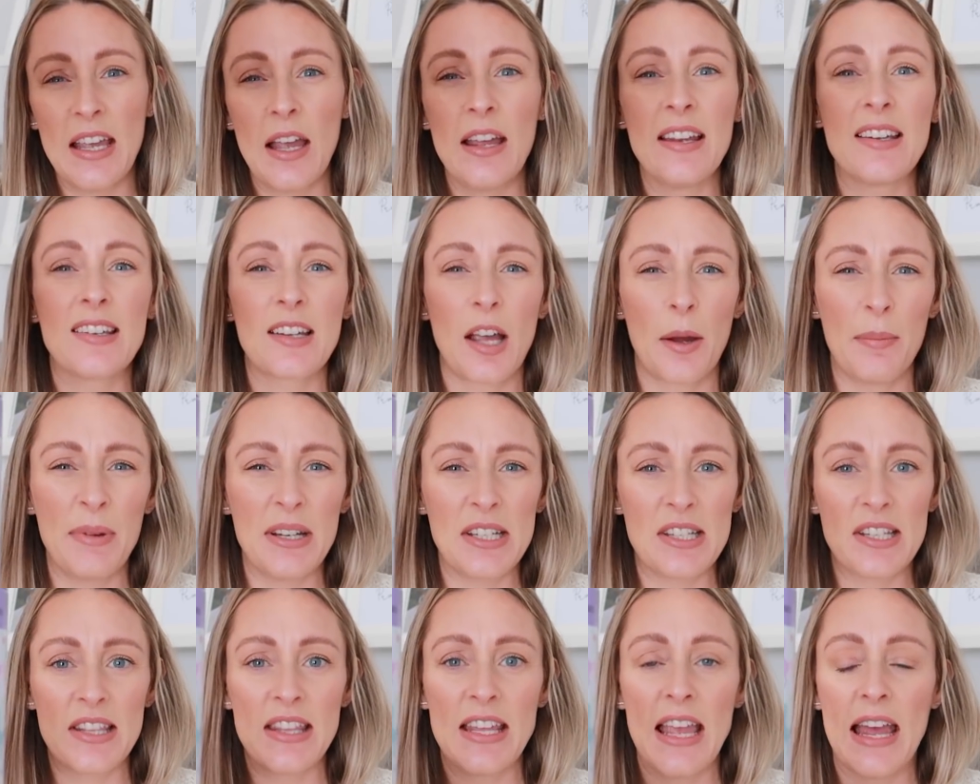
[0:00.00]
it's
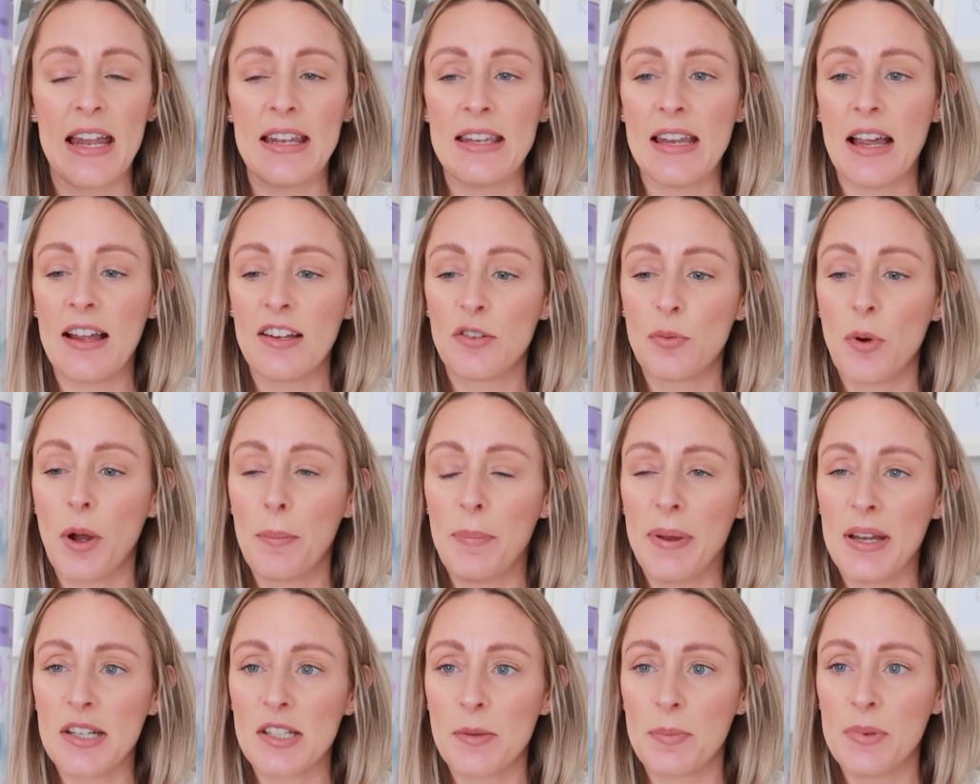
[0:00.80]
coming to the end now, so I
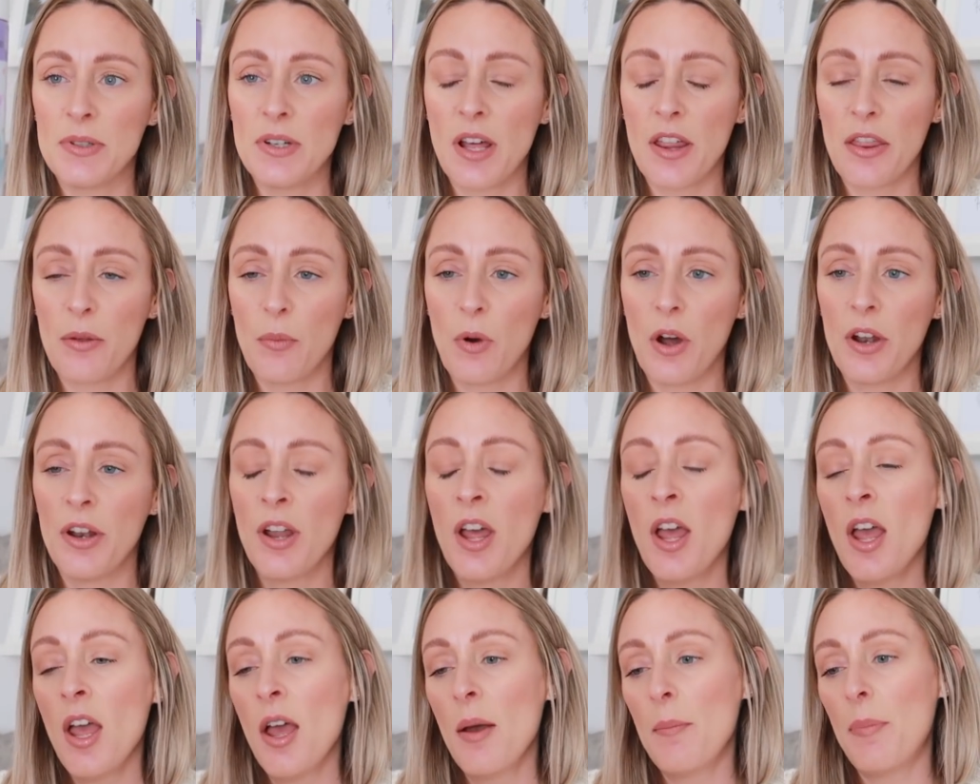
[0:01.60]
picked up another one,